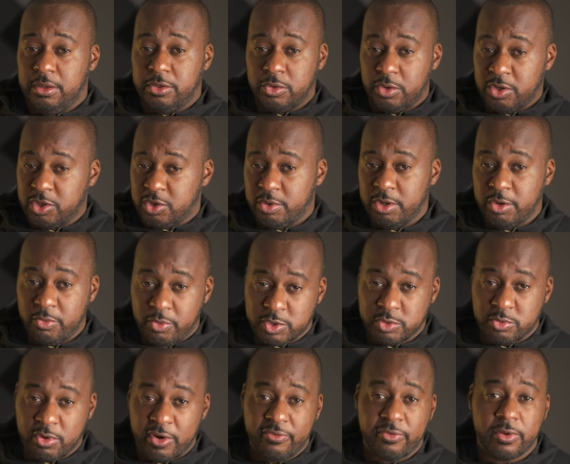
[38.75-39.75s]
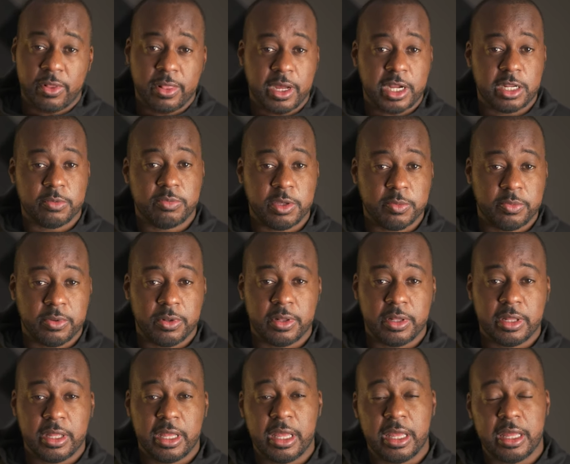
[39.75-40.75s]
2020 was rough for a lot of people,
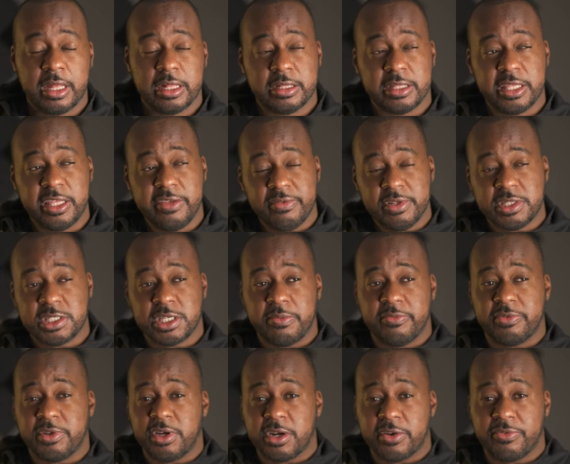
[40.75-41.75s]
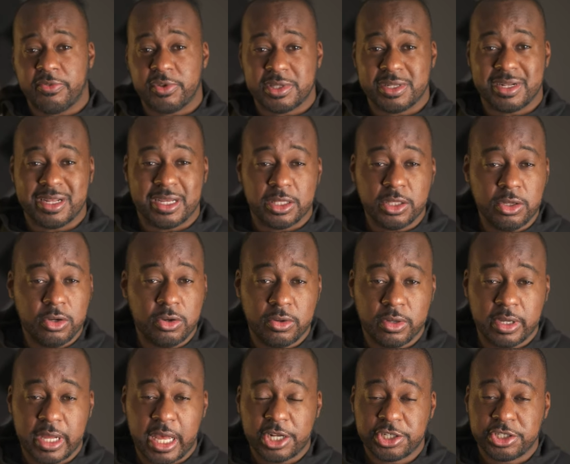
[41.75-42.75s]
and even some photographers that I
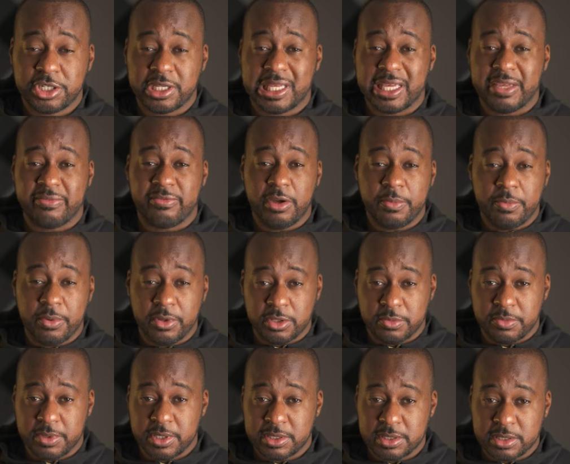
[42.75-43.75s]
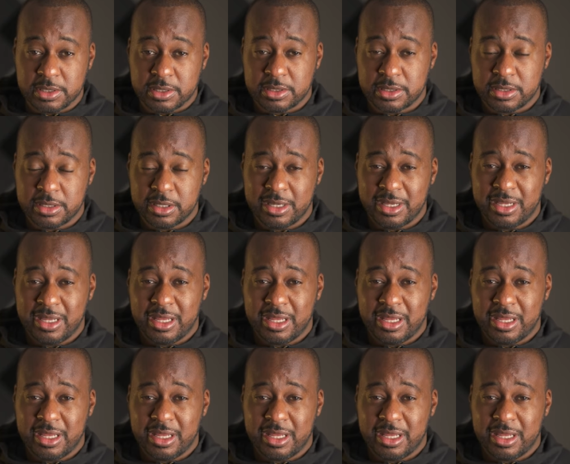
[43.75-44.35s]
know actually gave up on the business.